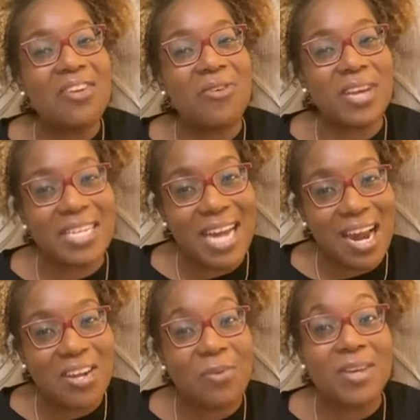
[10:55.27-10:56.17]
You're going to get
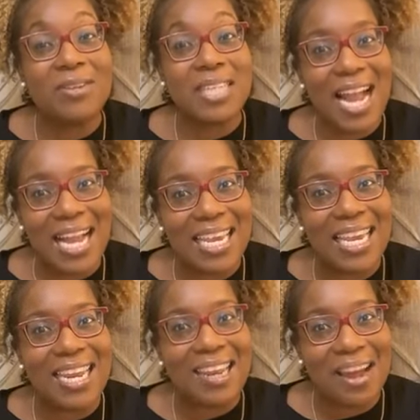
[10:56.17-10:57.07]
tired the way you say, I
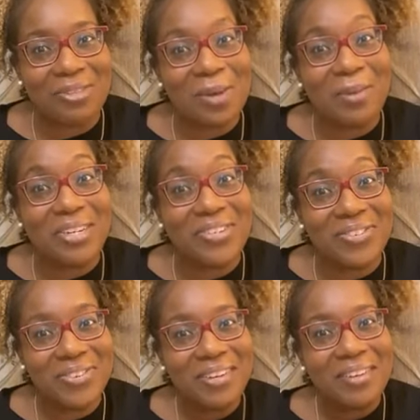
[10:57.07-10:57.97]
get it now. I'm talking about
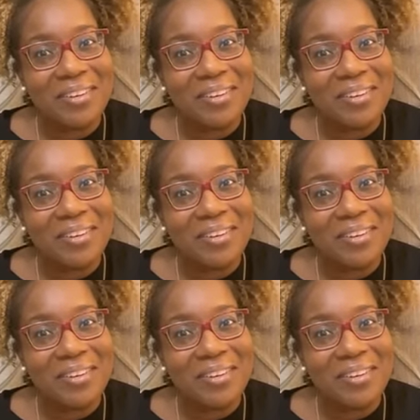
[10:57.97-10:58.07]
you.